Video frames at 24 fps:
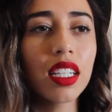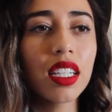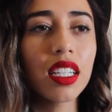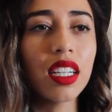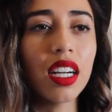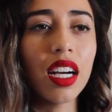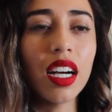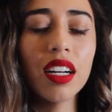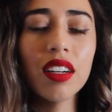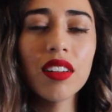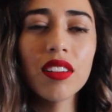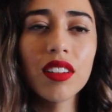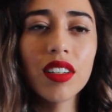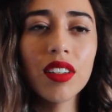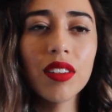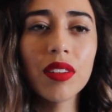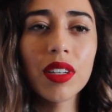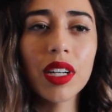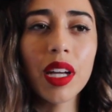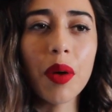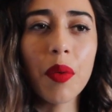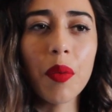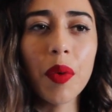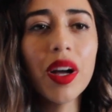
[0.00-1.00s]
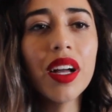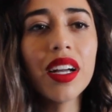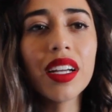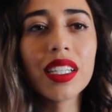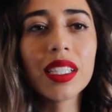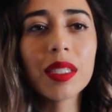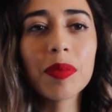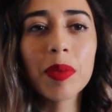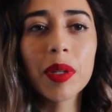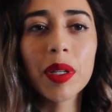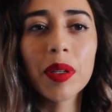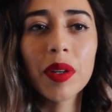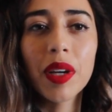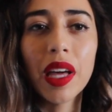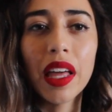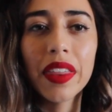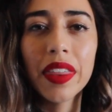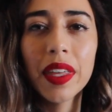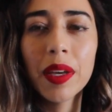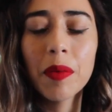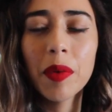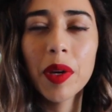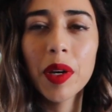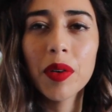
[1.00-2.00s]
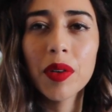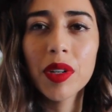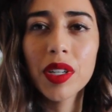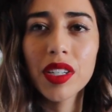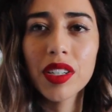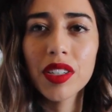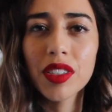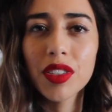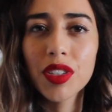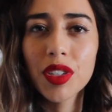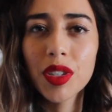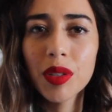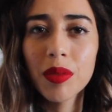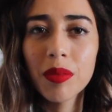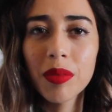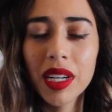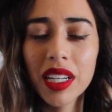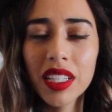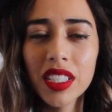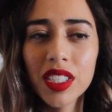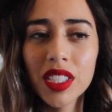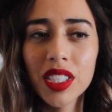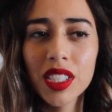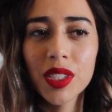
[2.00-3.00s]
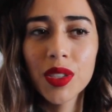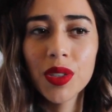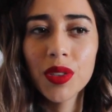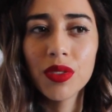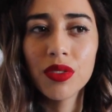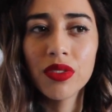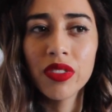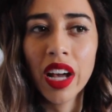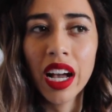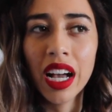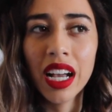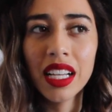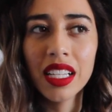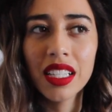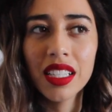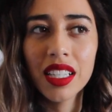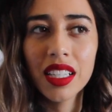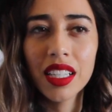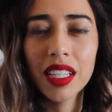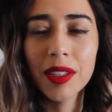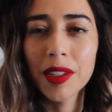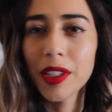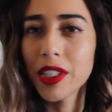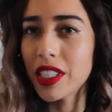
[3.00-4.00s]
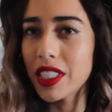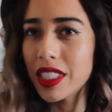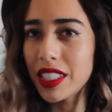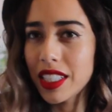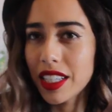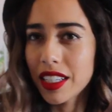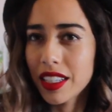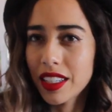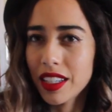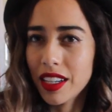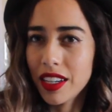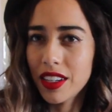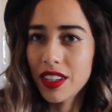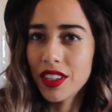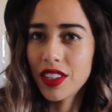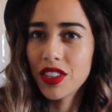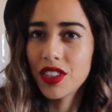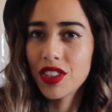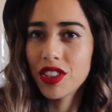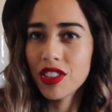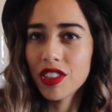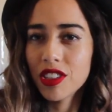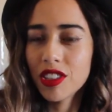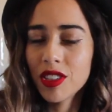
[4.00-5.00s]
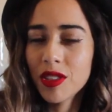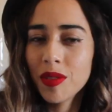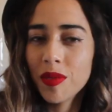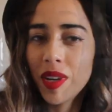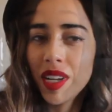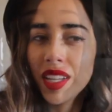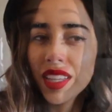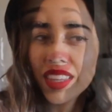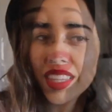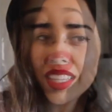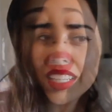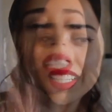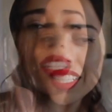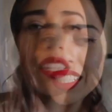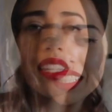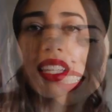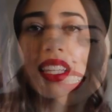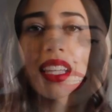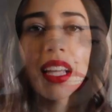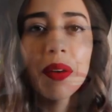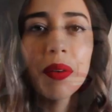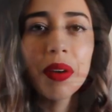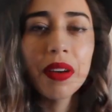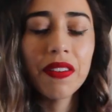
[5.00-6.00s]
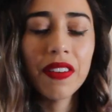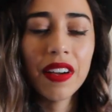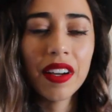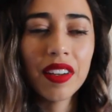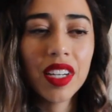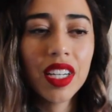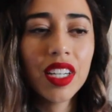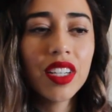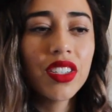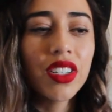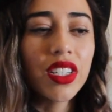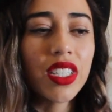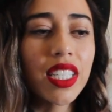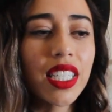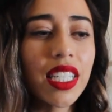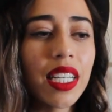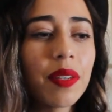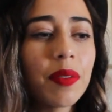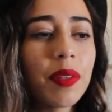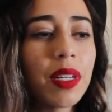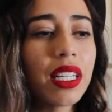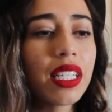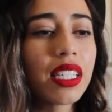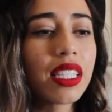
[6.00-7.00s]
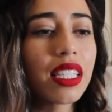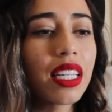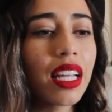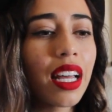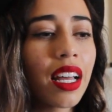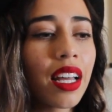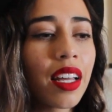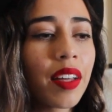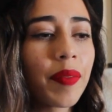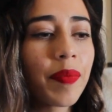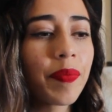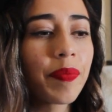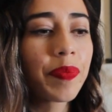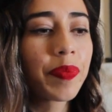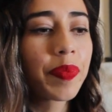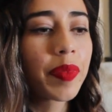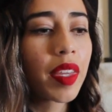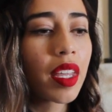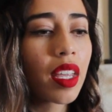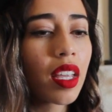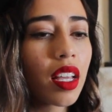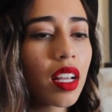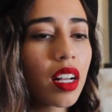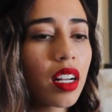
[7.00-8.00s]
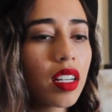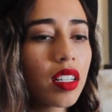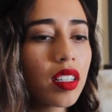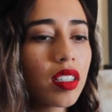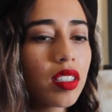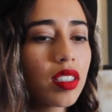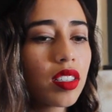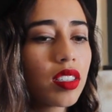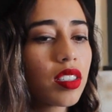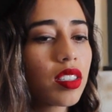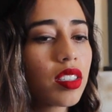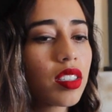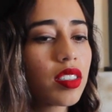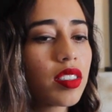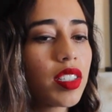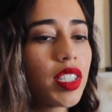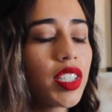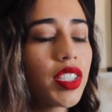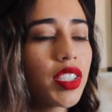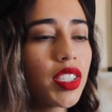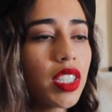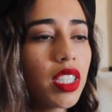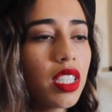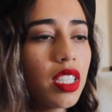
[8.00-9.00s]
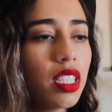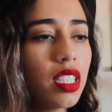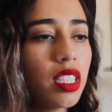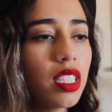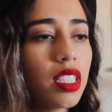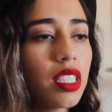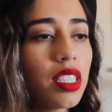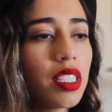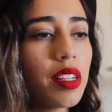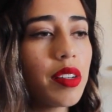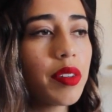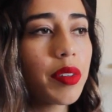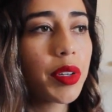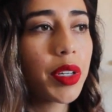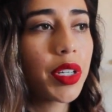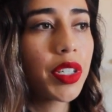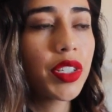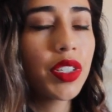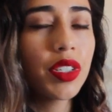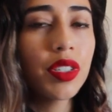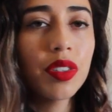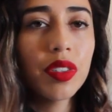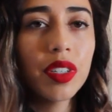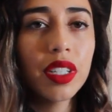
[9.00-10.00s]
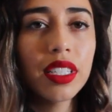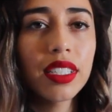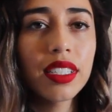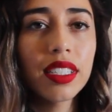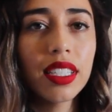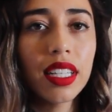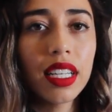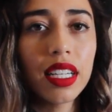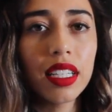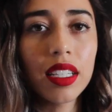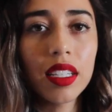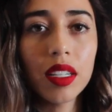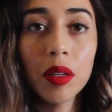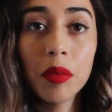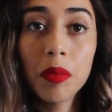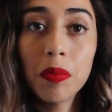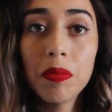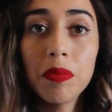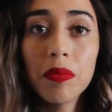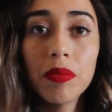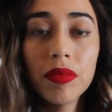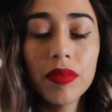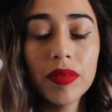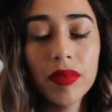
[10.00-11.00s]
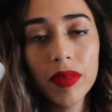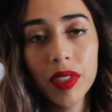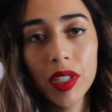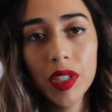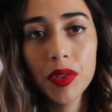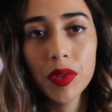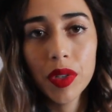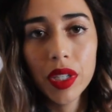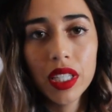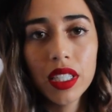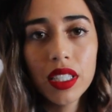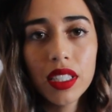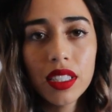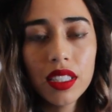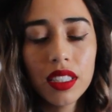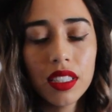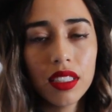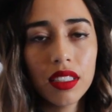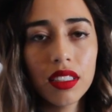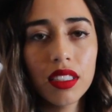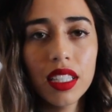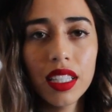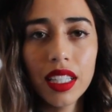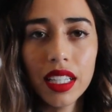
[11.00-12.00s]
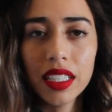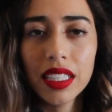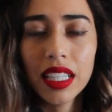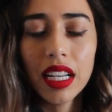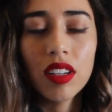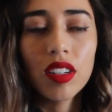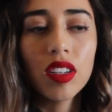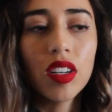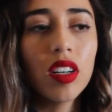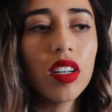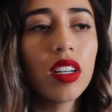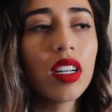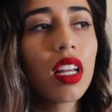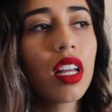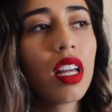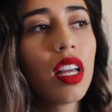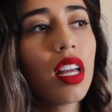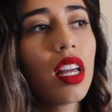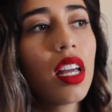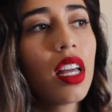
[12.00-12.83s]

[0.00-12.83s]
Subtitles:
or I don't know what it was, but I think we ordered too much too fast and they were just like, are you sure you want this? Something that we found interesting was that Christian drinks like he likes alcohol,